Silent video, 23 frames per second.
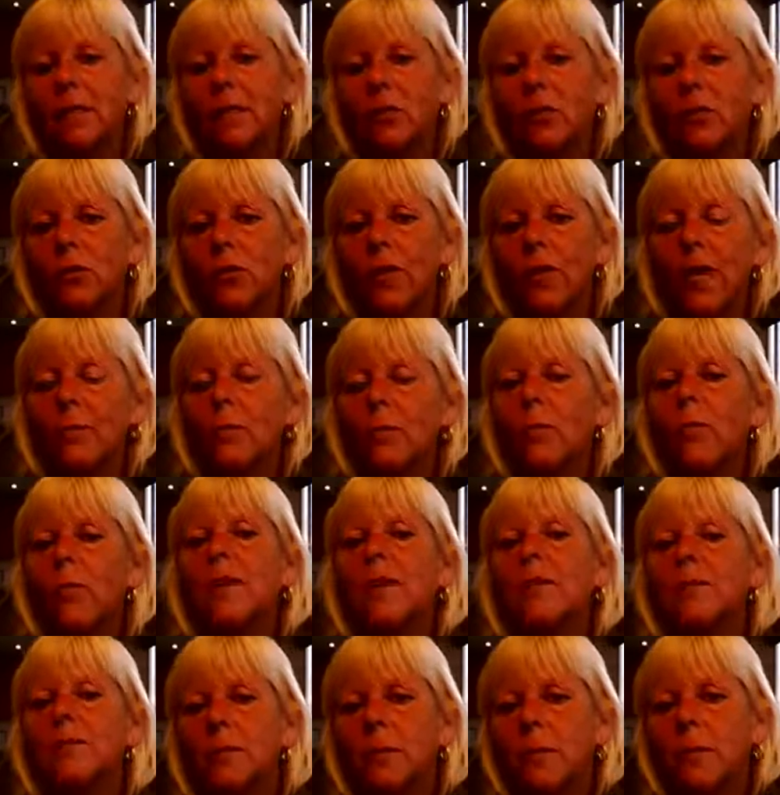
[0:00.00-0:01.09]
came away from
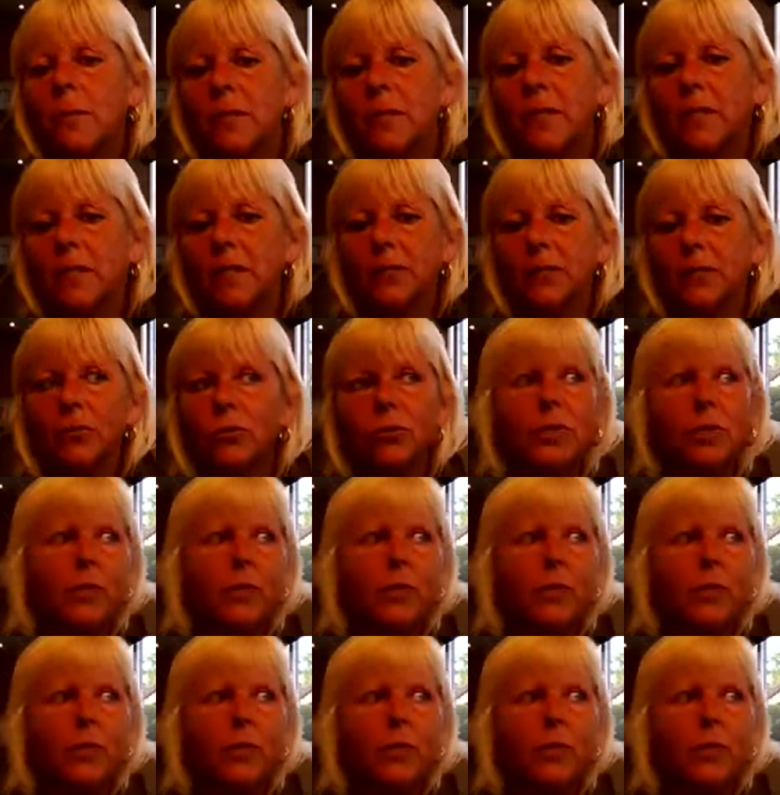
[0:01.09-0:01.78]
obedience, thought,